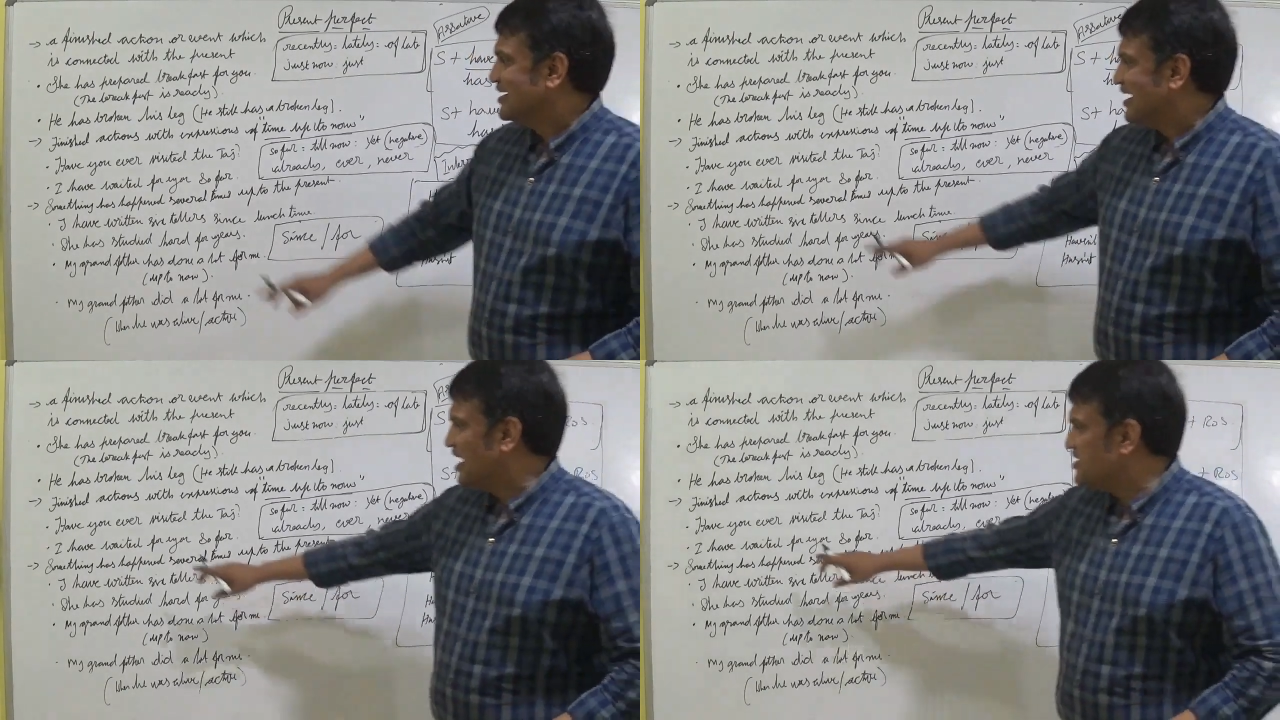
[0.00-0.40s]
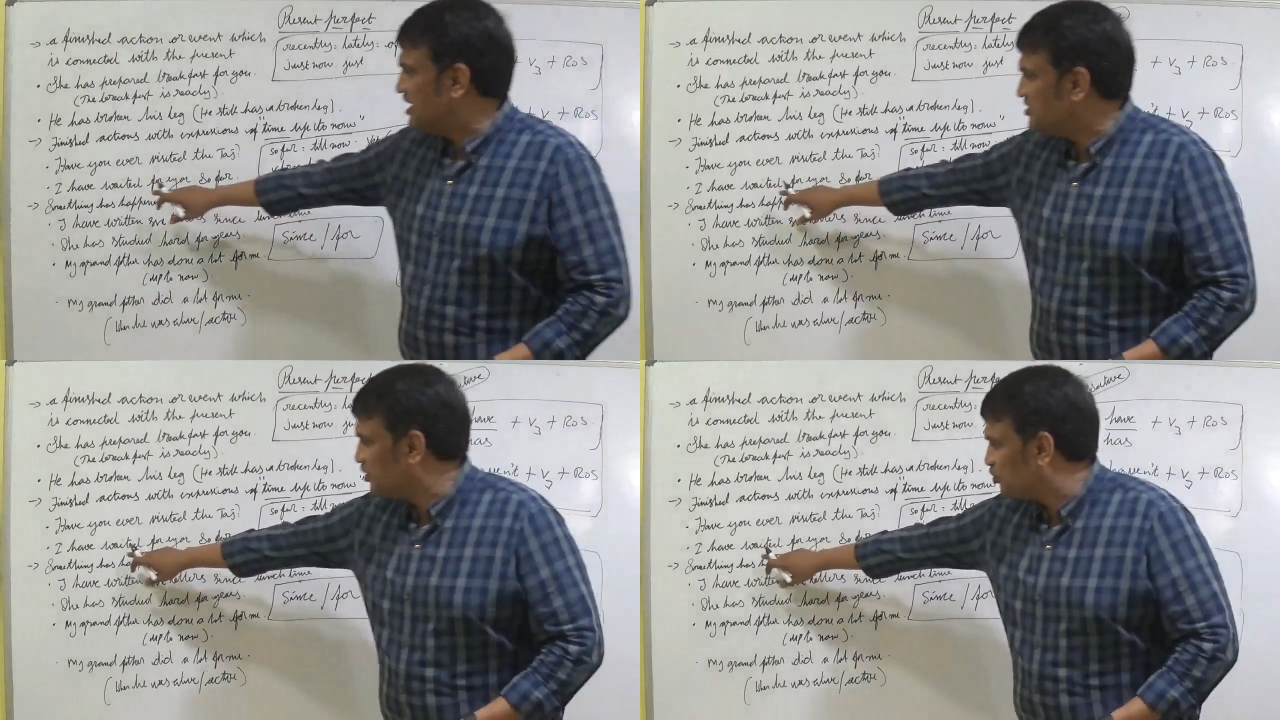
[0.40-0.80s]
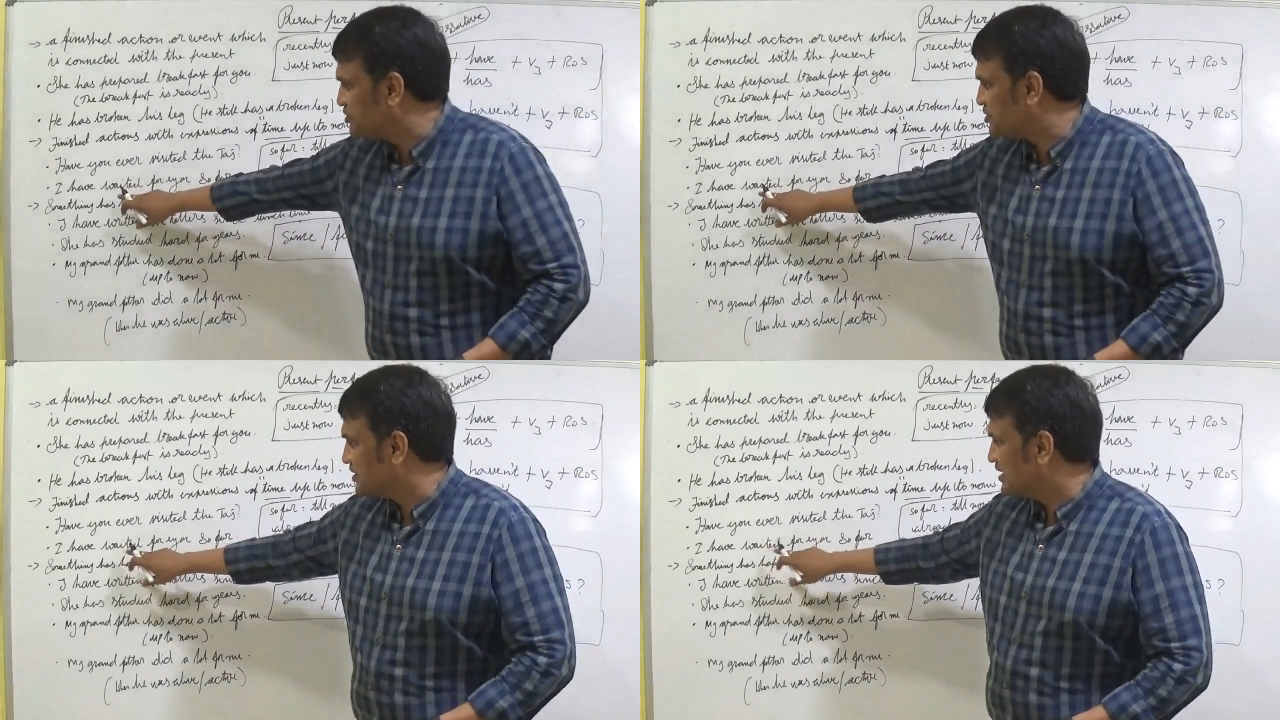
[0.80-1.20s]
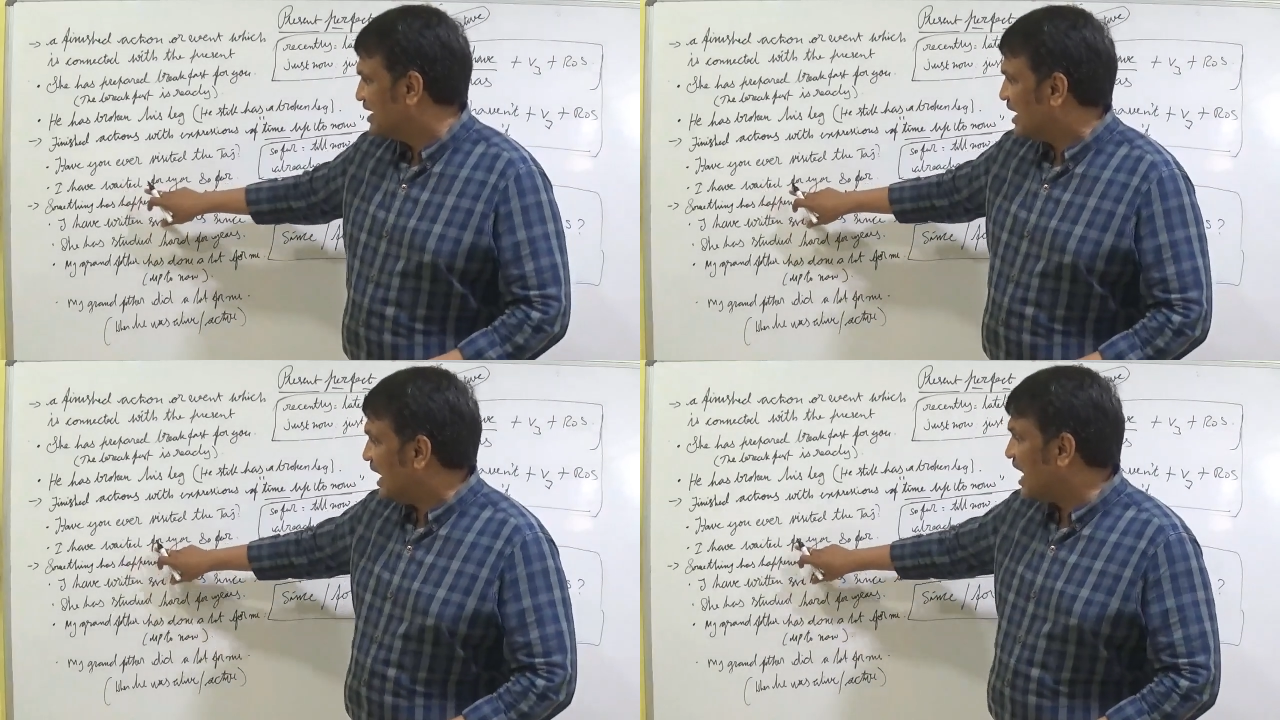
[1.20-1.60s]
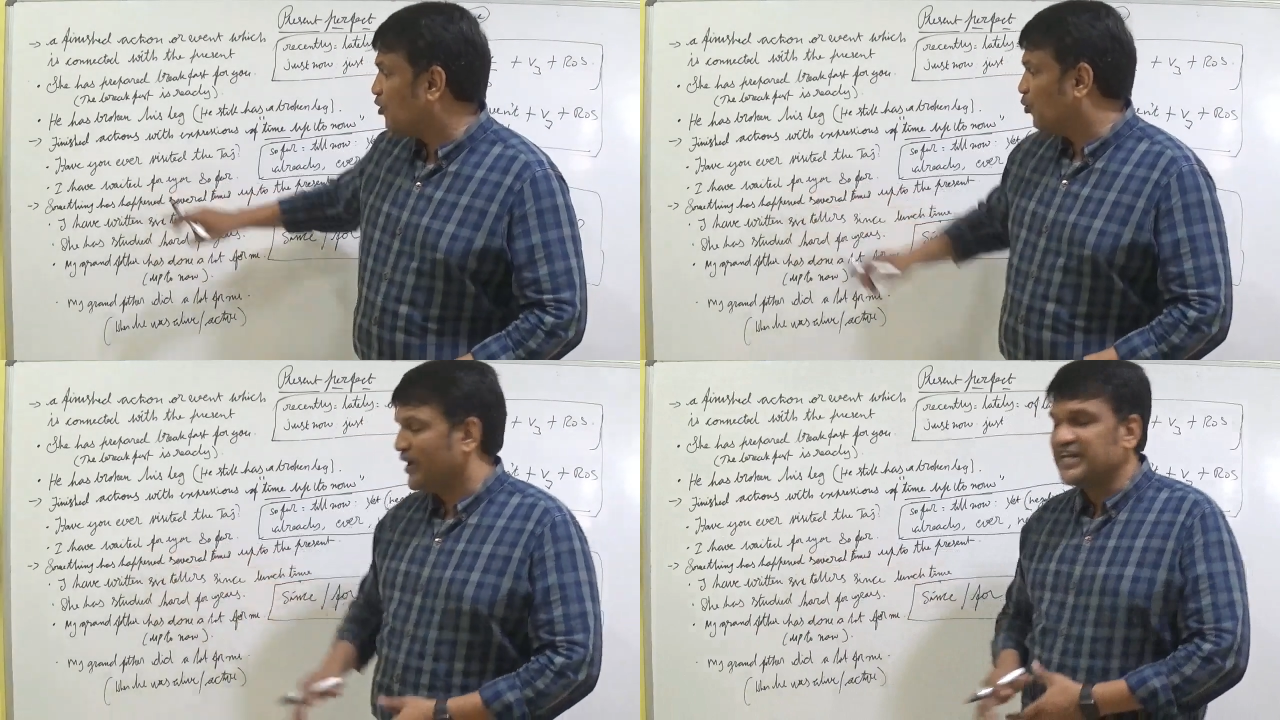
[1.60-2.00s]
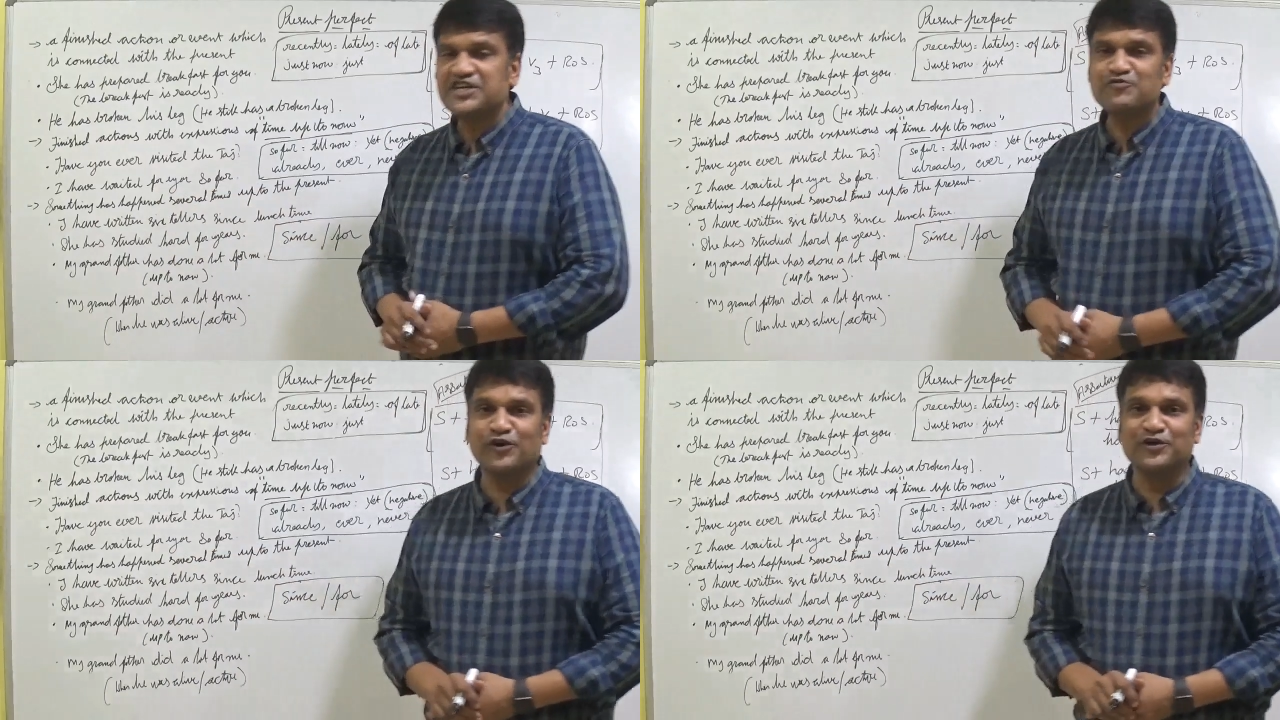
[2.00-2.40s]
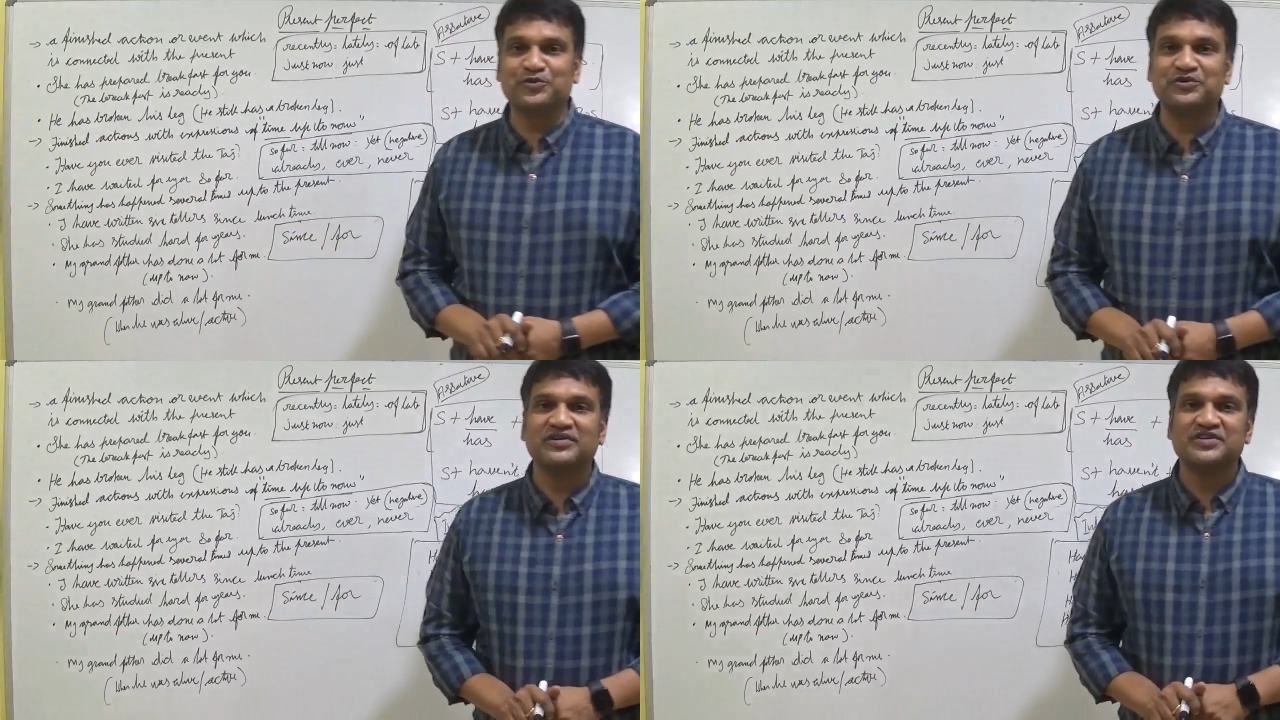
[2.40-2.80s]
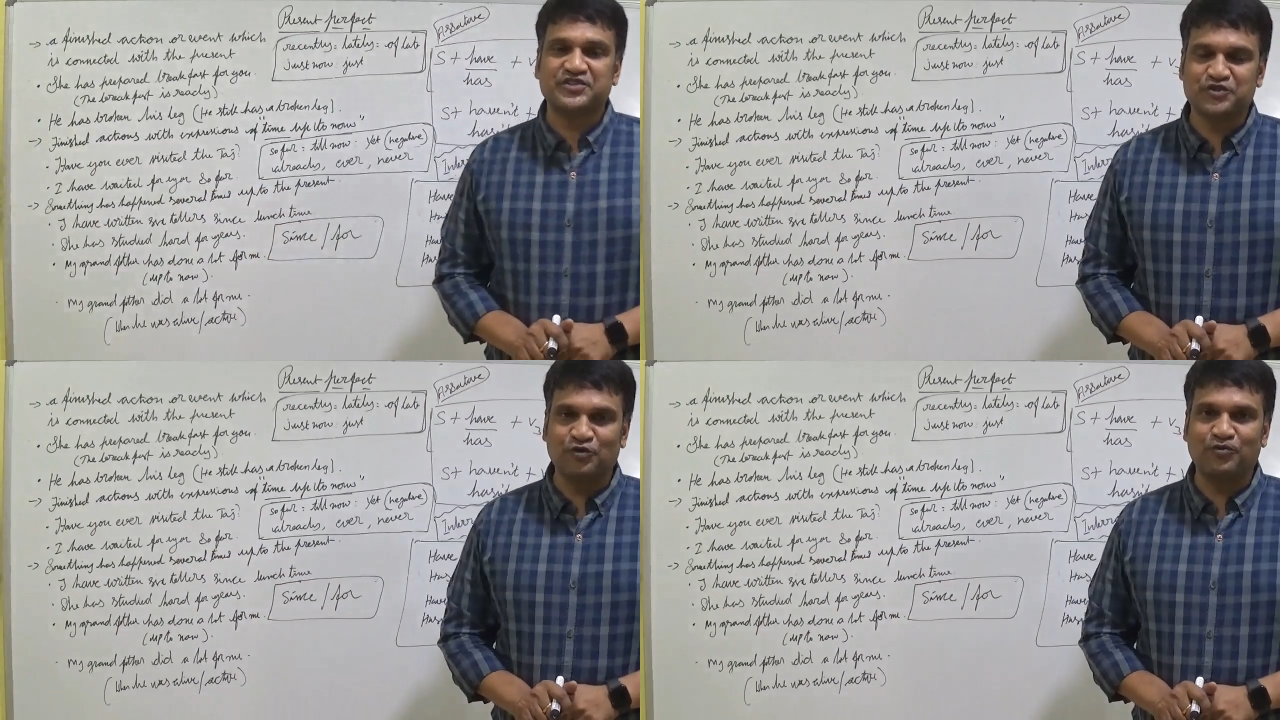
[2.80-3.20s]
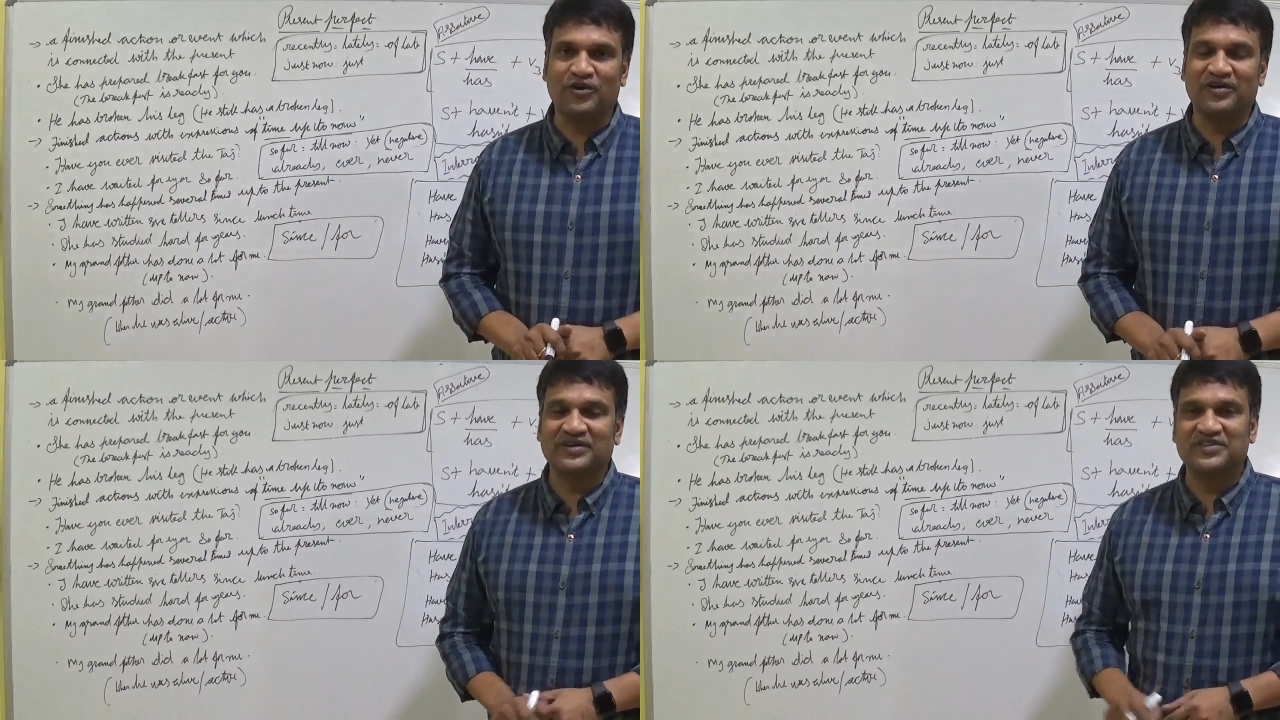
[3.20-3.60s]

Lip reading: And another question, I have waited for you so far.